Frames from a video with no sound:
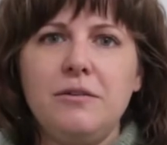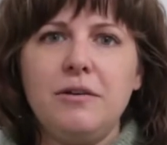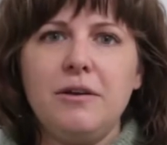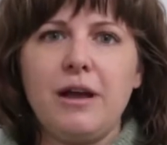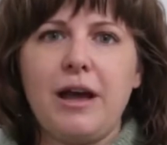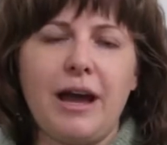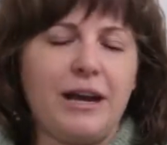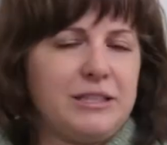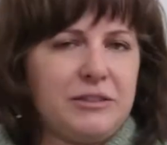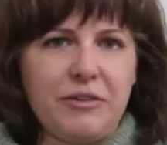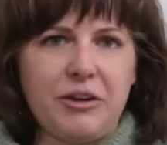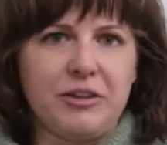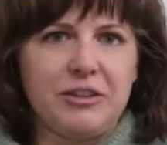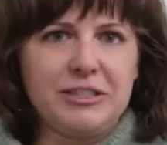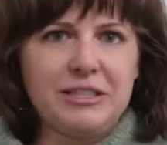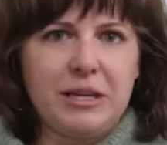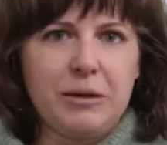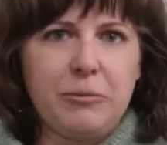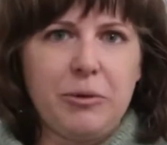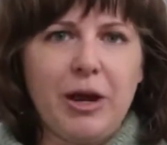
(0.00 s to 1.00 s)
has felt the
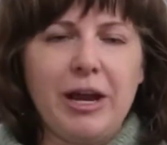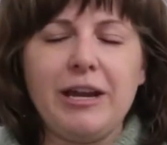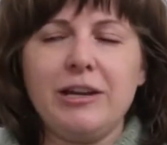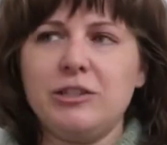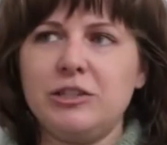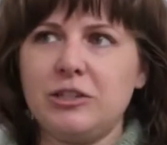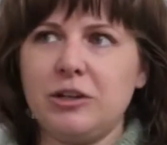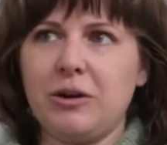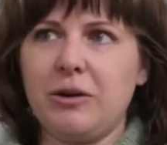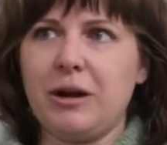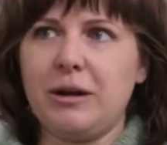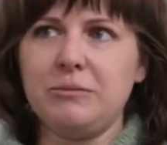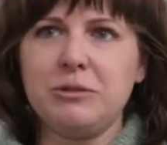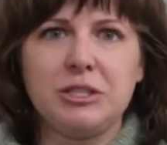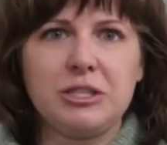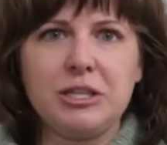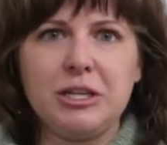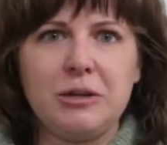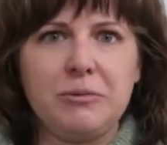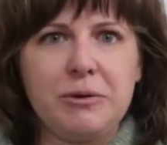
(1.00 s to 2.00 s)
same way. So I'm
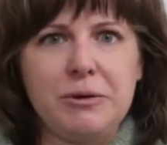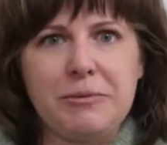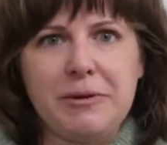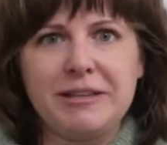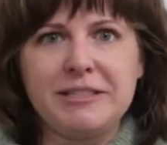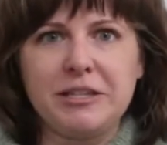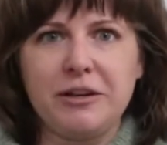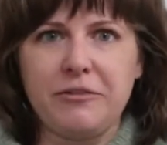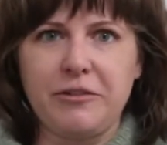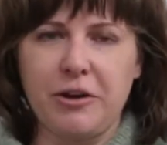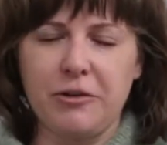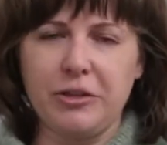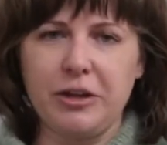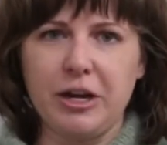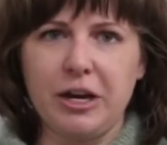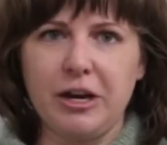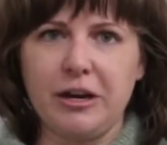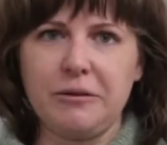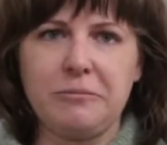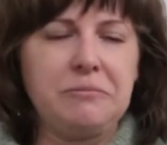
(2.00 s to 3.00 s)
just gonna put myself out
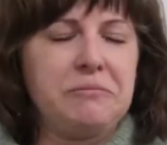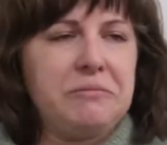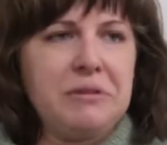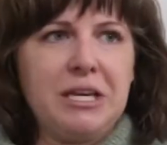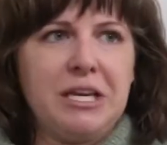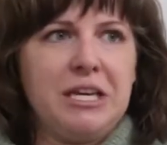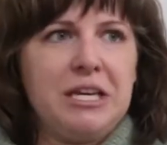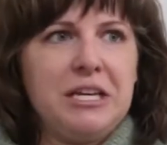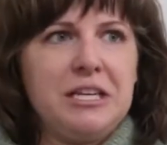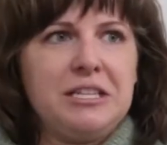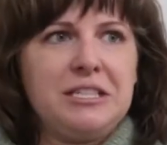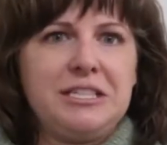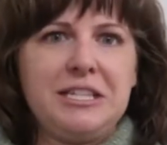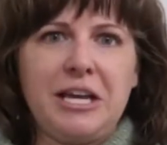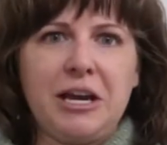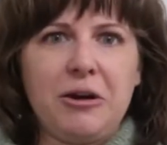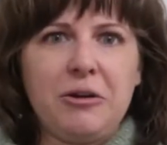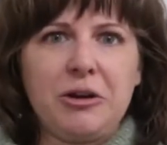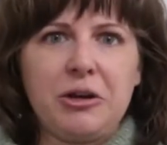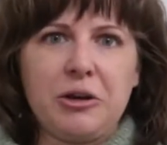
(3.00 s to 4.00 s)
there, see
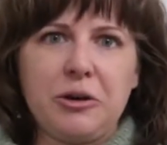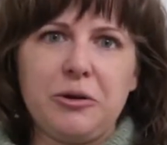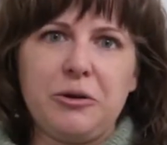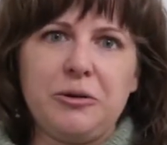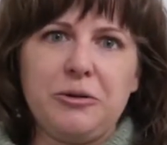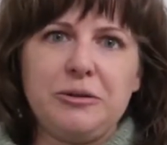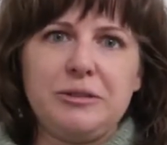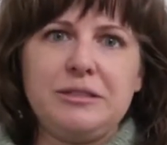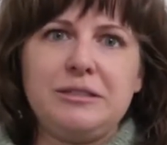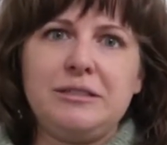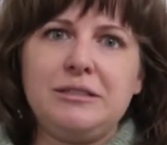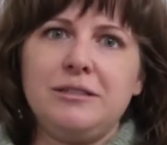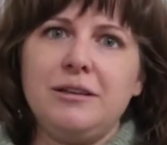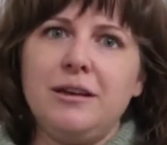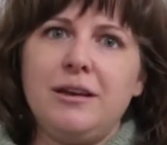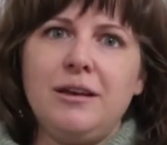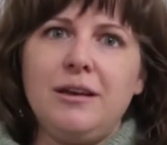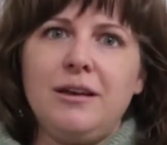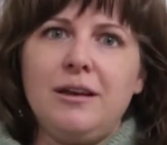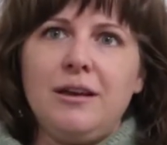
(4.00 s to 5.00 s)
how it goes,
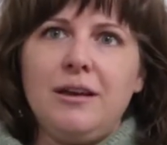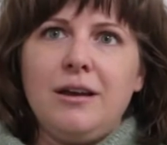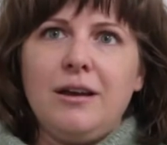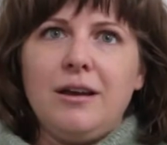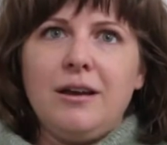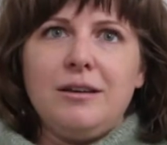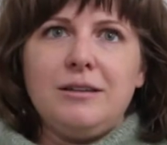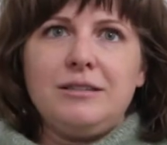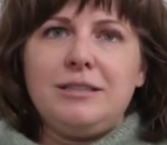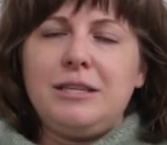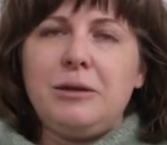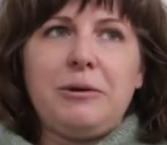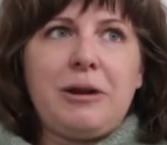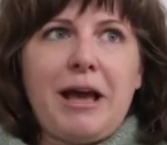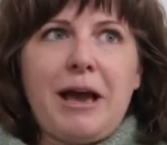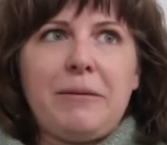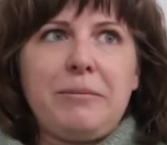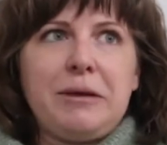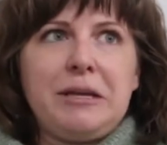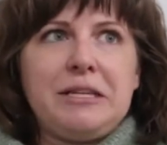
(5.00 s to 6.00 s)
see what
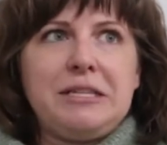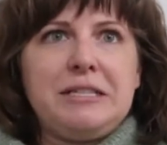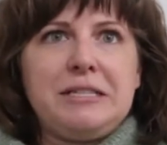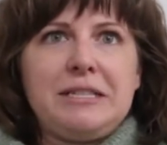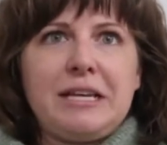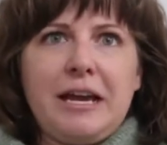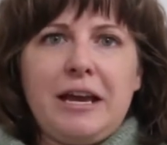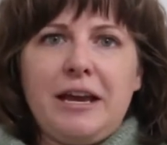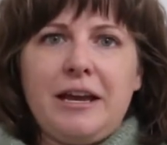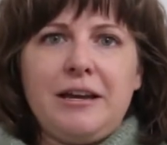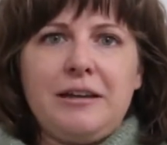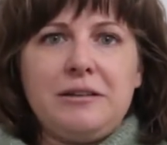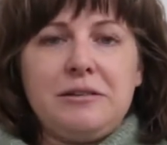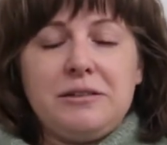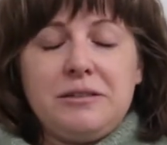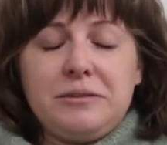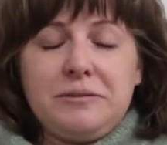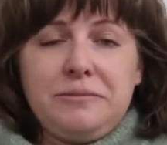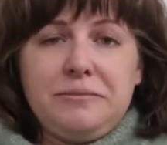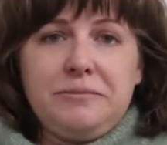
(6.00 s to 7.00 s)
happens,
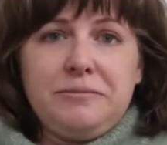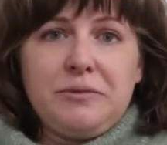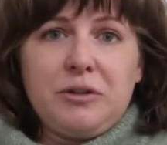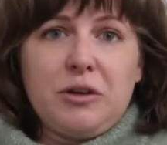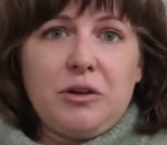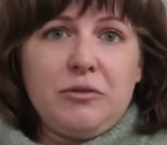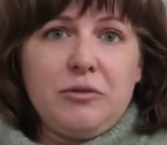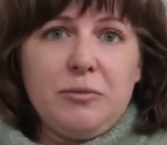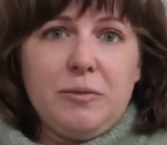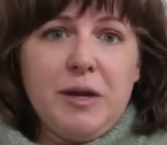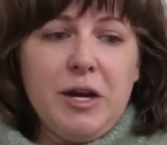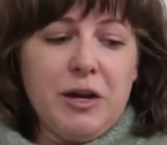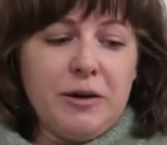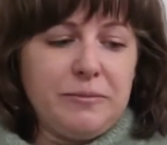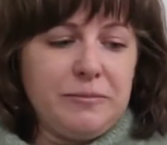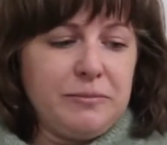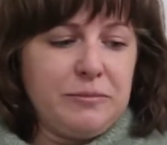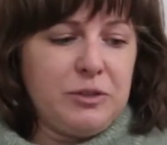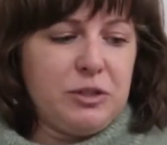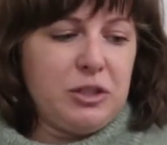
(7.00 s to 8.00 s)
and go from there.
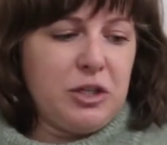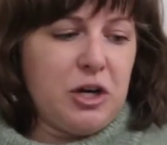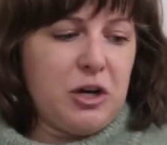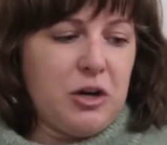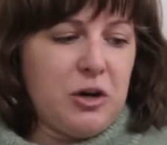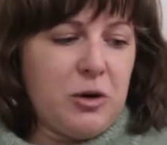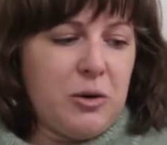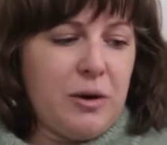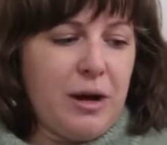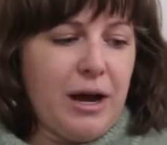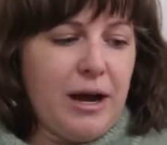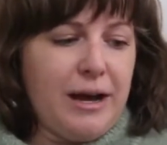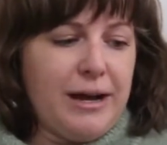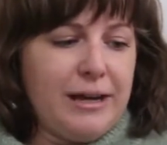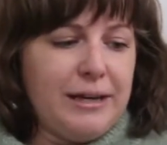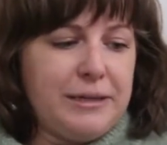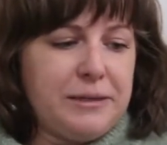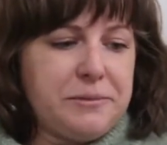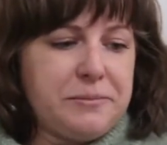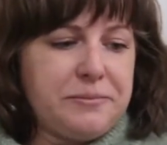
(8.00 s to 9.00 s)
So
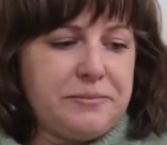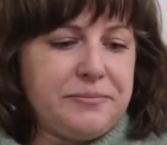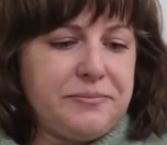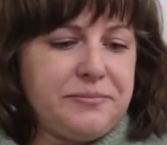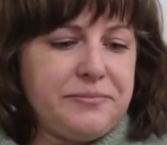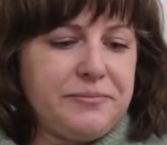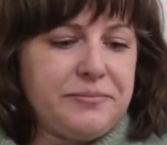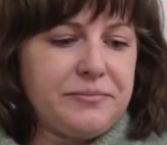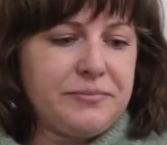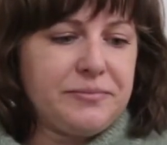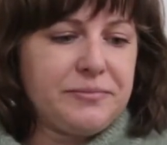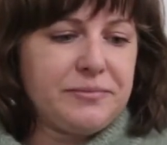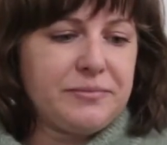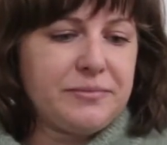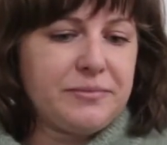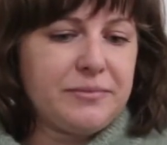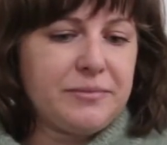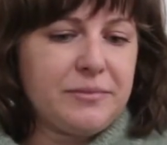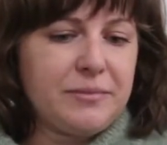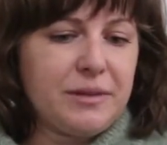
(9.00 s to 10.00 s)

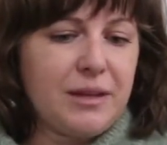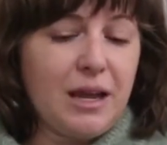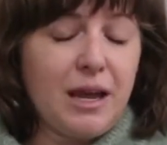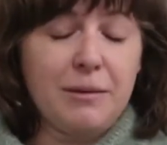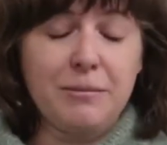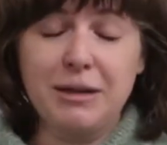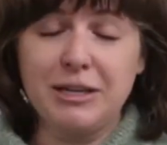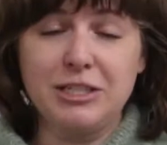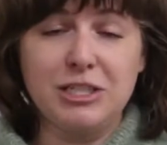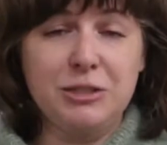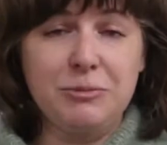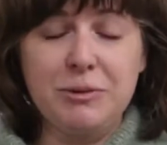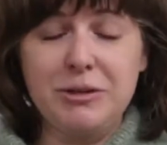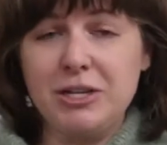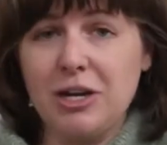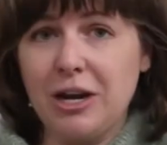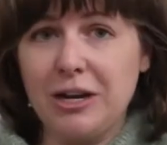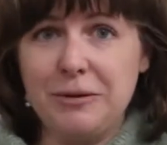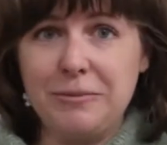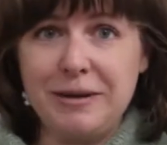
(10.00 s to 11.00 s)
I might just be
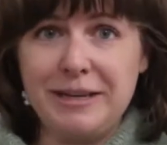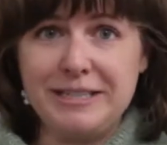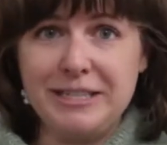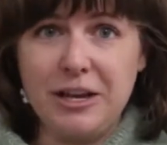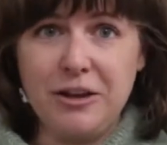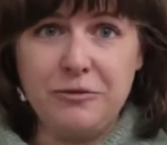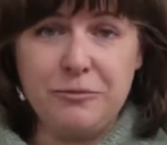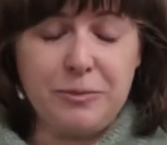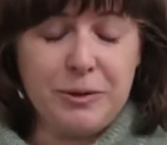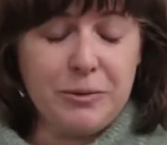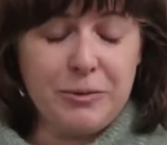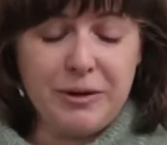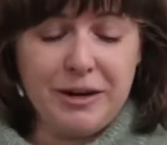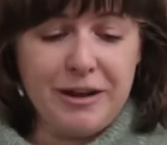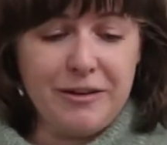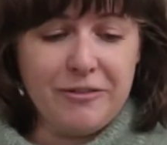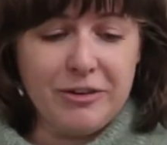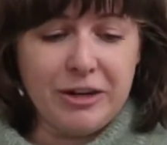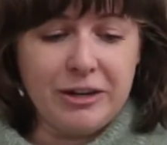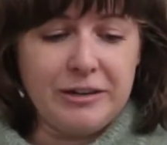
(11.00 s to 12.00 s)
talking to myself, but
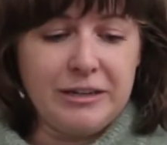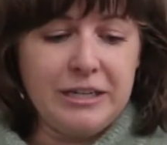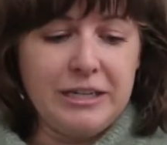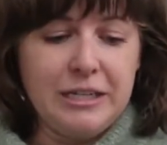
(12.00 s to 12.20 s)
whatever.